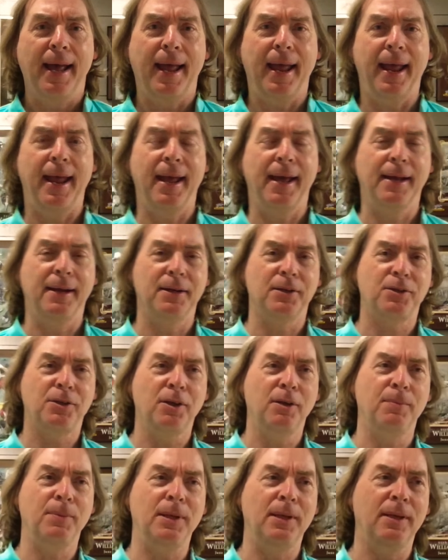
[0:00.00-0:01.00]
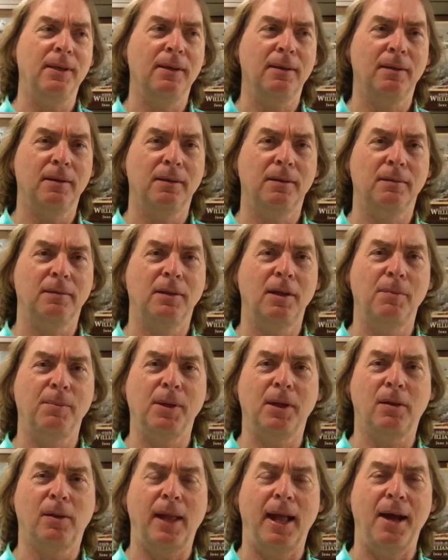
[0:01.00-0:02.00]
And it's going to be a little
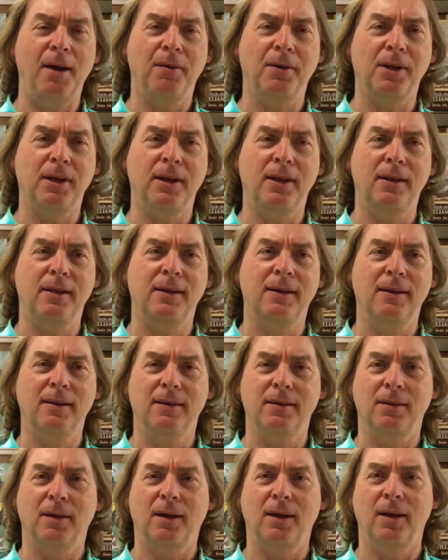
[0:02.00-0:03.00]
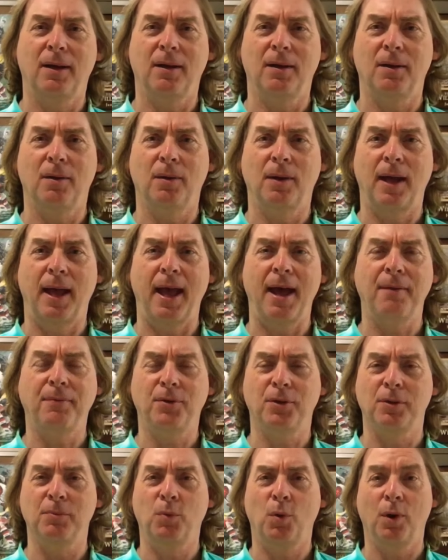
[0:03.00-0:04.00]
bit cloudy
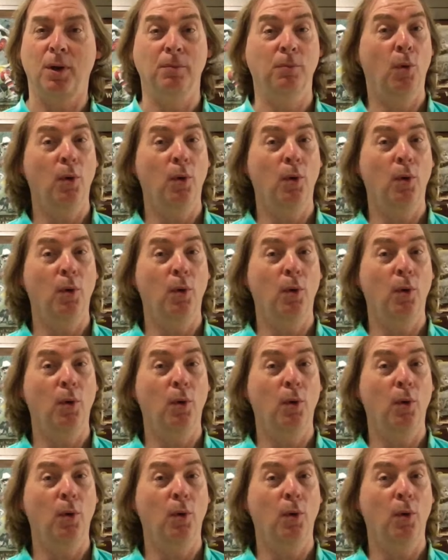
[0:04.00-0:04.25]
after the morning.